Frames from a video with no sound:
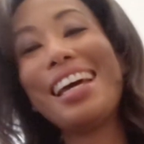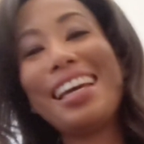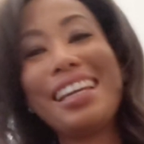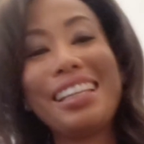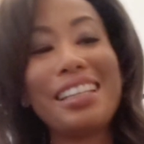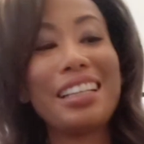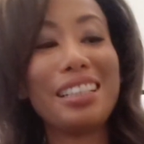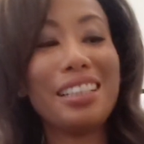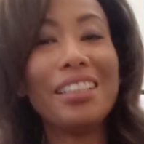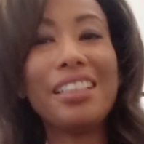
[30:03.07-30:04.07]
and the
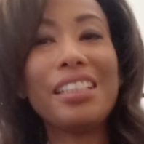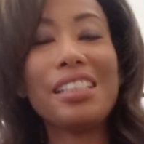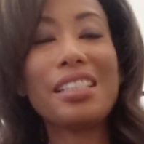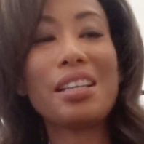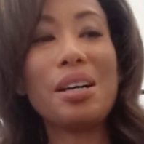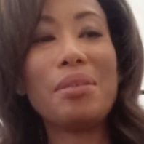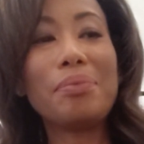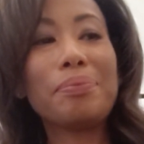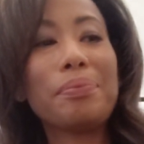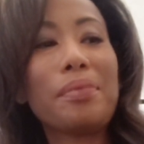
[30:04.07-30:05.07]
color is
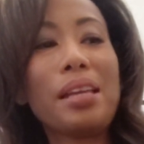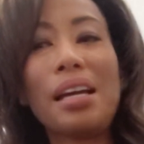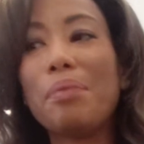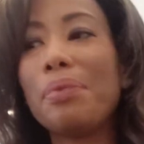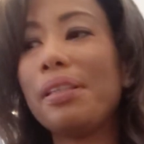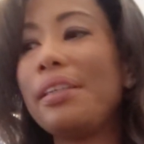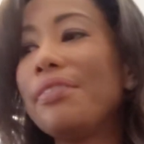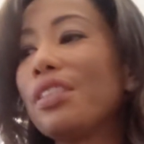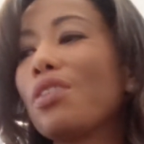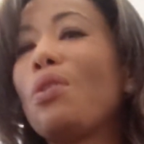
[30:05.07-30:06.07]
I
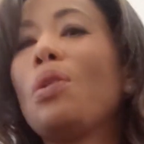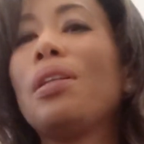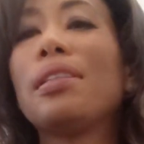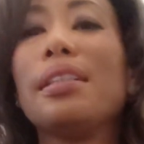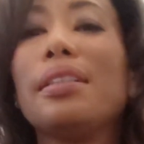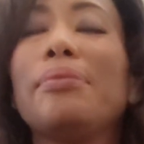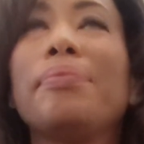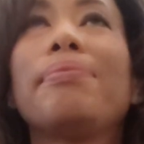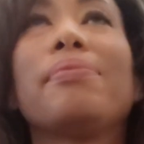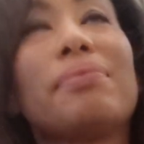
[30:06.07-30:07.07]
believe it's called what